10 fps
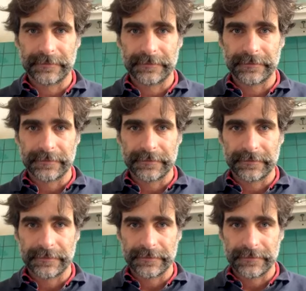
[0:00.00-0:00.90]

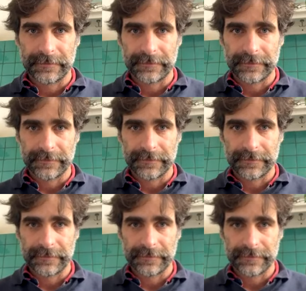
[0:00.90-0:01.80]

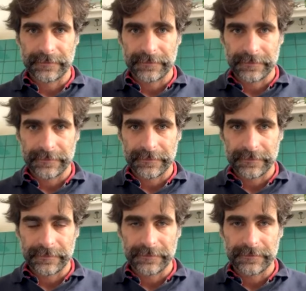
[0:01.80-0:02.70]

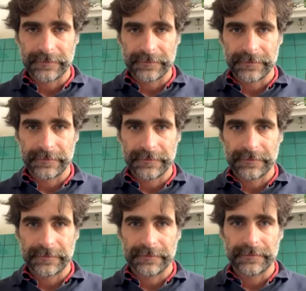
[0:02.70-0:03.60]

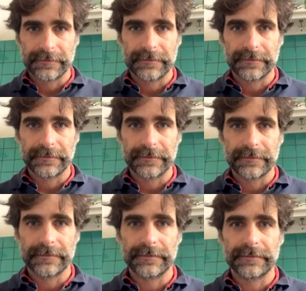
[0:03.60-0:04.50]

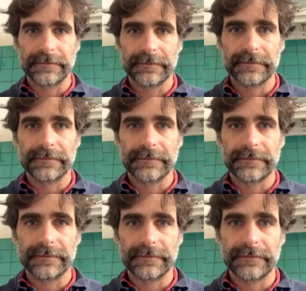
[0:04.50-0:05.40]

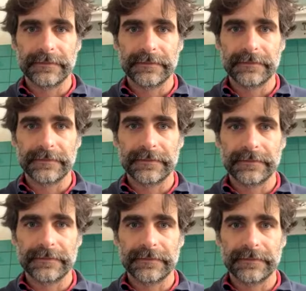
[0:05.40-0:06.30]

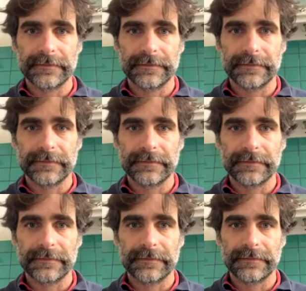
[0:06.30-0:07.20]

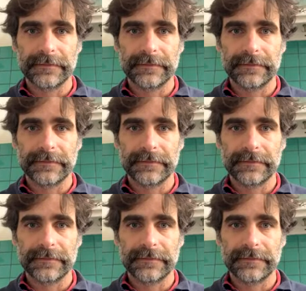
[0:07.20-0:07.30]
(silent)